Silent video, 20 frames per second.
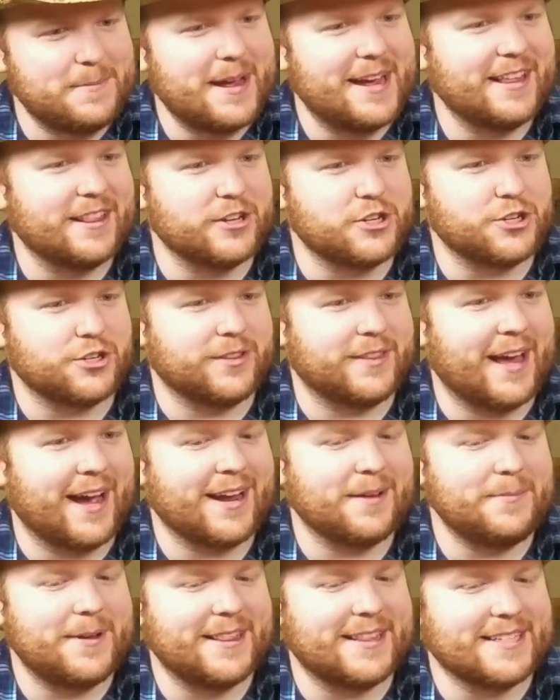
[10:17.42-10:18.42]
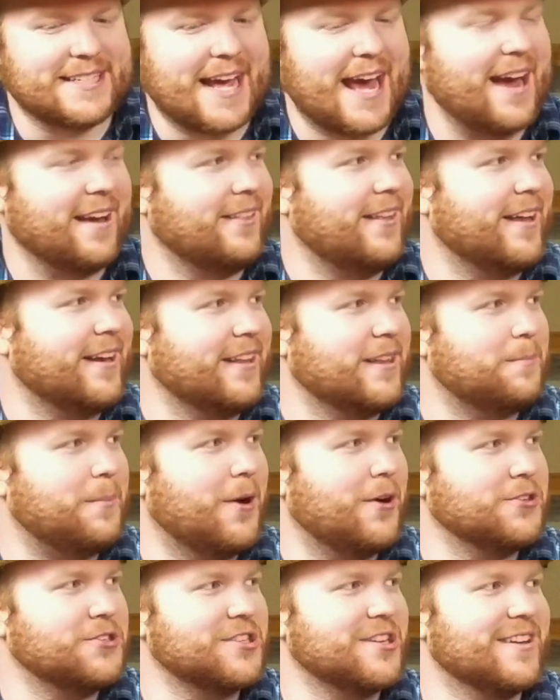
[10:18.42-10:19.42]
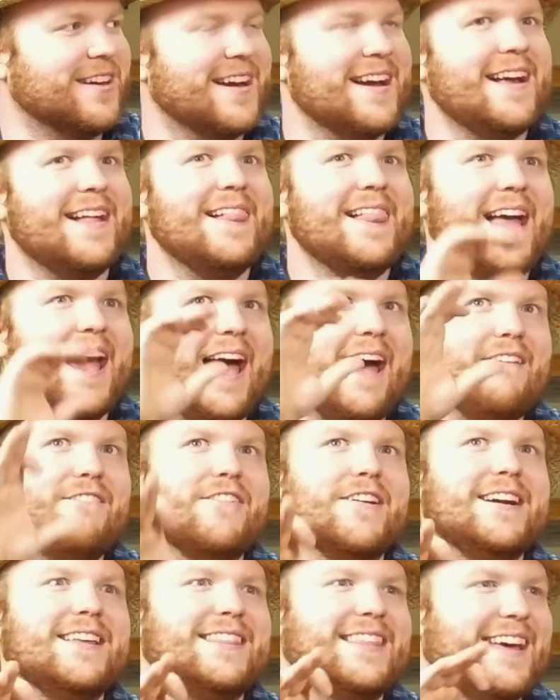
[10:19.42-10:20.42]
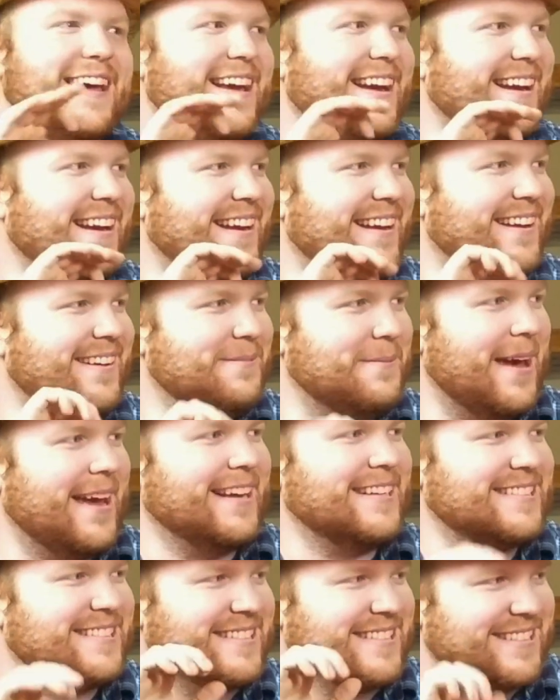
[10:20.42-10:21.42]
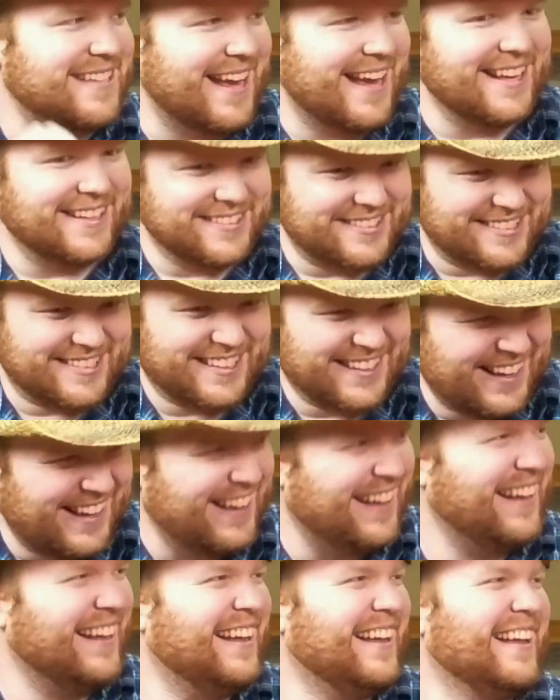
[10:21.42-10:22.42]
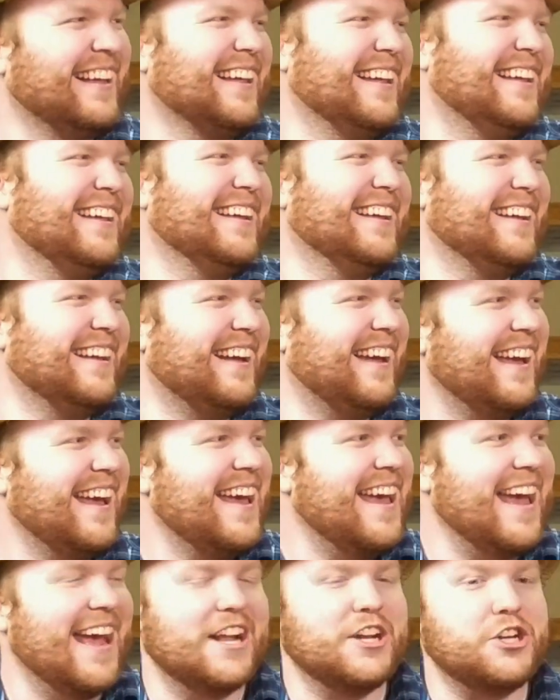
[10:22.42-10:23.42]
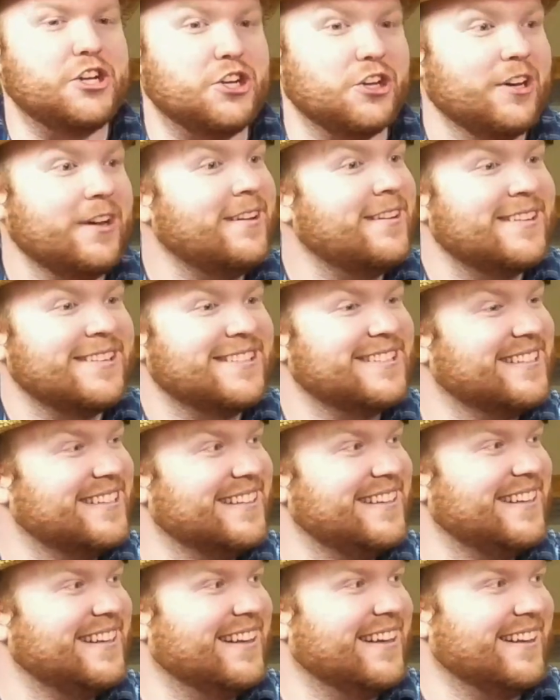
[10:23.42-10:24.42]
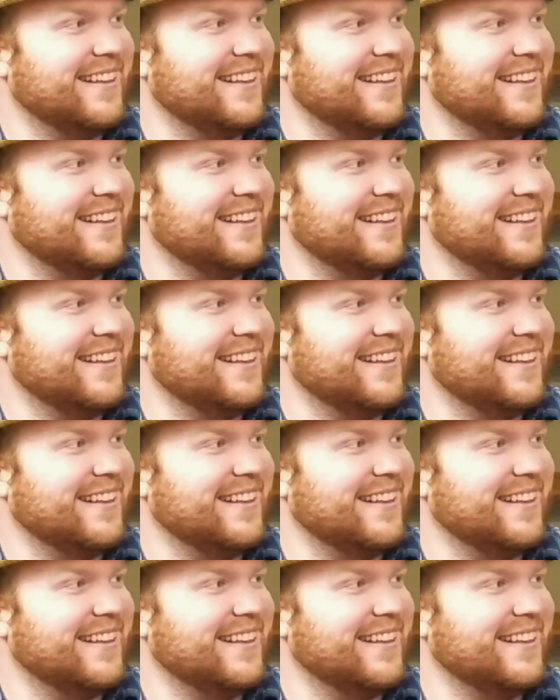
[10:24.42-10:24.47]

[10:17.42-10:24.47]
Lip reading: That could be the tagline on the poster. Yeah, everything makes sense. It shouldn't.